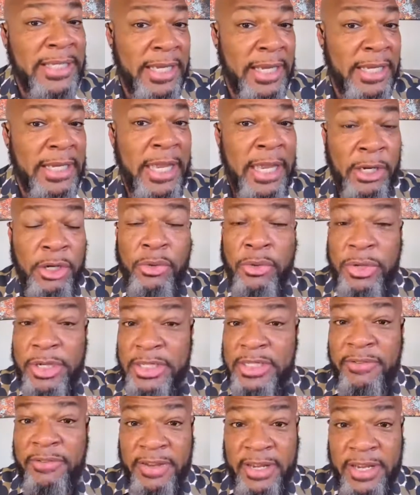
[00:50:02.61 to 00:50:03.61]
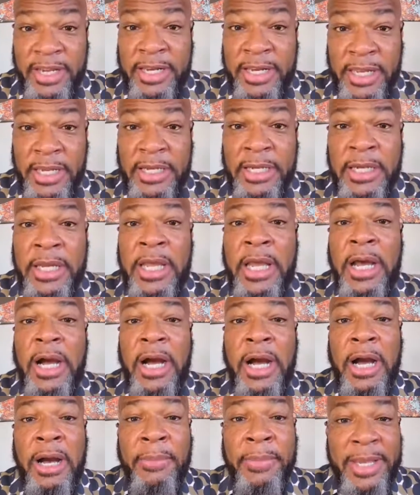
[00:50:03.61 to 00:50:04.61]
see an increase of hitting
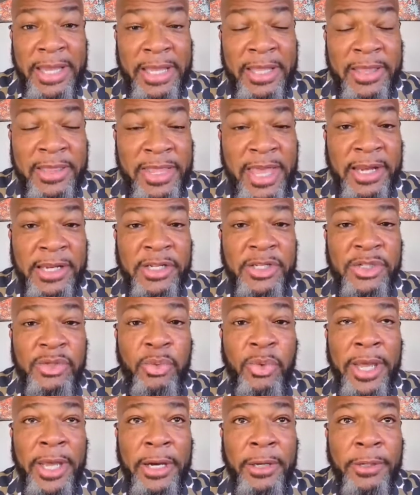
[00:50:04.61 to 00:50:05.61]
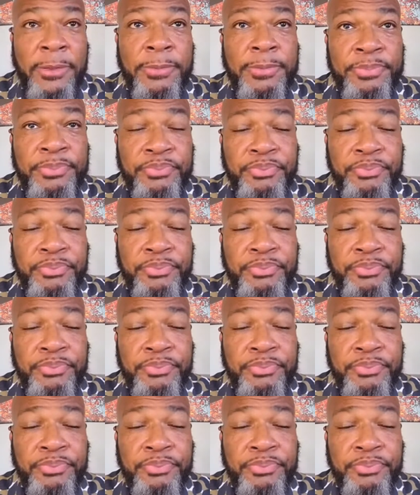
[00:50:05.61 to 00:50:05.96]
in that as well.